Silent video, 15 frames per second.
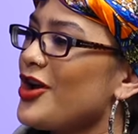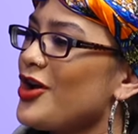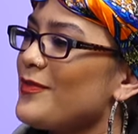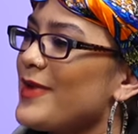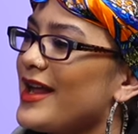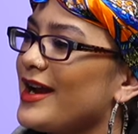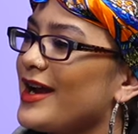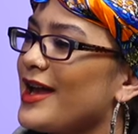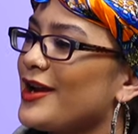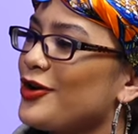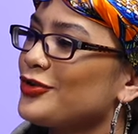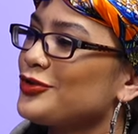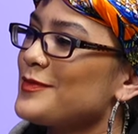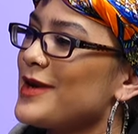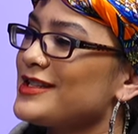know, man. I got to
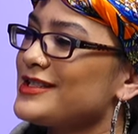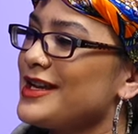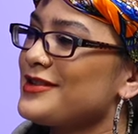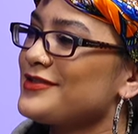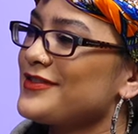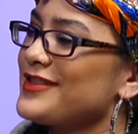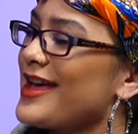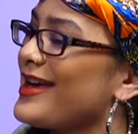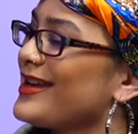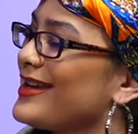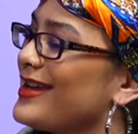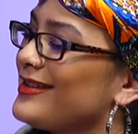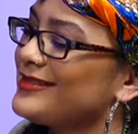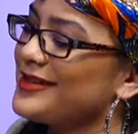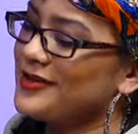go through my DMs for that. I
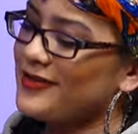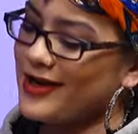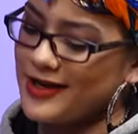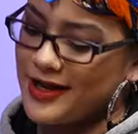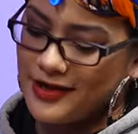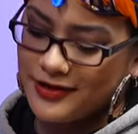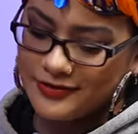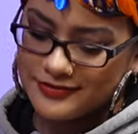can't think right now.